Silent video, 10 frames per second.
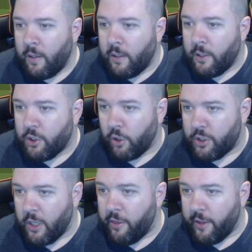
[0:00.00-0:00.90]
So there's
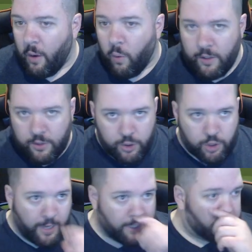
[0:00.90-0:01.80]
another thing I wanted to
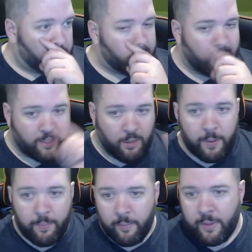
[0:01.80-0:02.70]
address that some
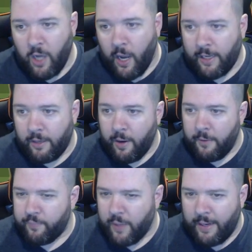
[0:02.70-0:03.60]
people have been talking
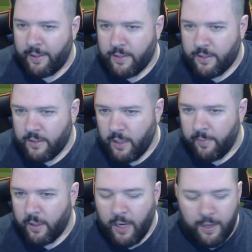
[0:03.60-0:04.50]
about, and I'm
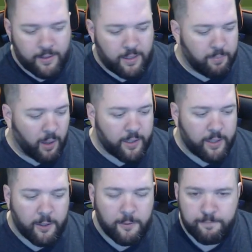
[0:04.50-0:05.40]
gonna kind of debunk it here.